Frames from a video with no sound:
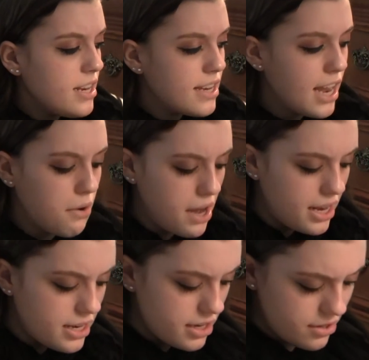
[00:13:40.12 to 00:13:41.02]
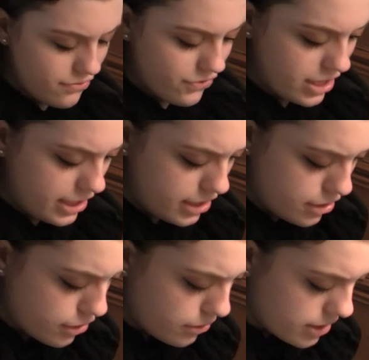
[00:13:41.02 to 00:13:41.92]
Now, I didn't
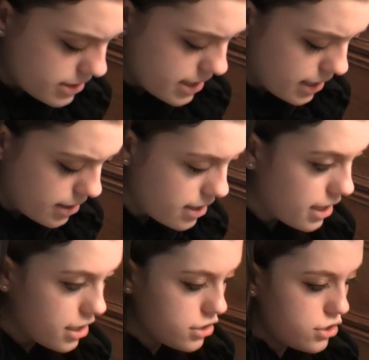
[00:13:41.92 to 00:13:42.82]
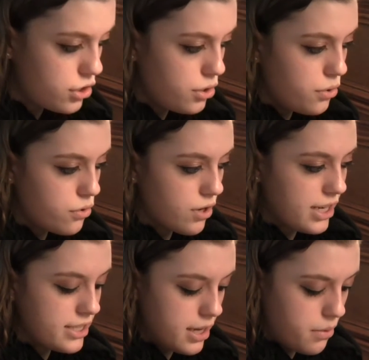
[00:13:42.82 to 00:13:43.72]
really notice anything too
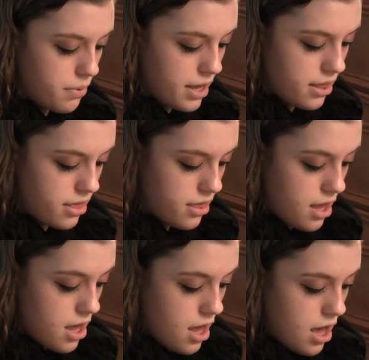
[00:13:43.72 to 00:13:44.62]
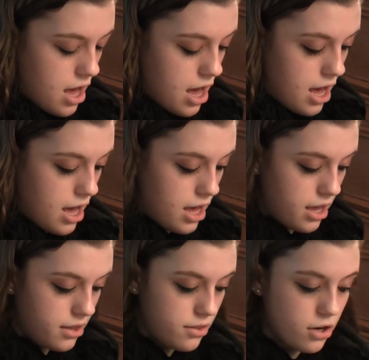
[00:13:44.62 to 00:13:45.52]
crazy with
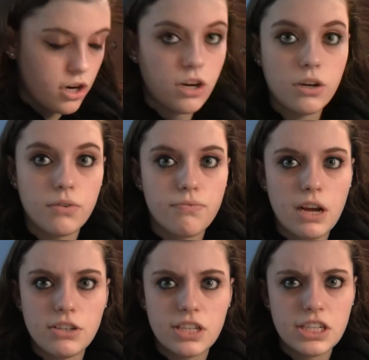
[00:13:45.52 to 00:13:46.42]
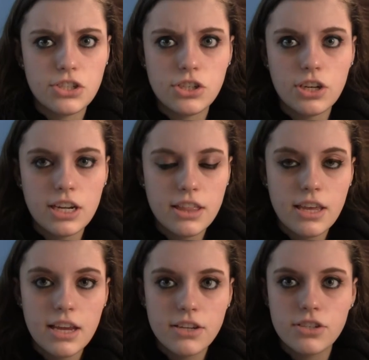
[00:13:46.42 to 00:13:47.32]
her foundation or
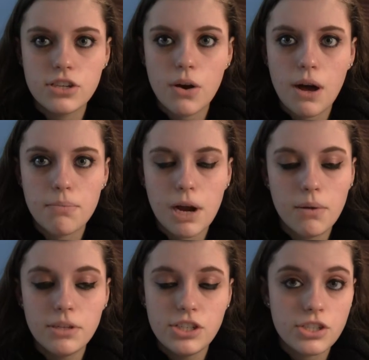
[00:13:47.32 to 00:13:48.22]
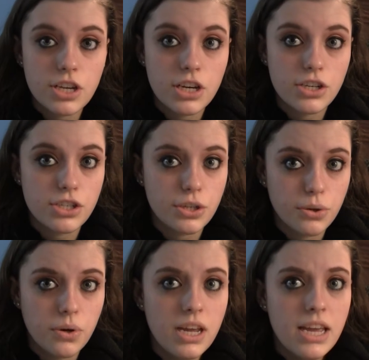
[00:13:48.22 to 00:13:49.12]
anything, so I'm probably just going to
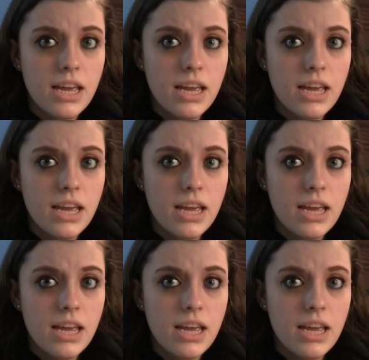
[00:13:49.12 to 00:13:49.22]
do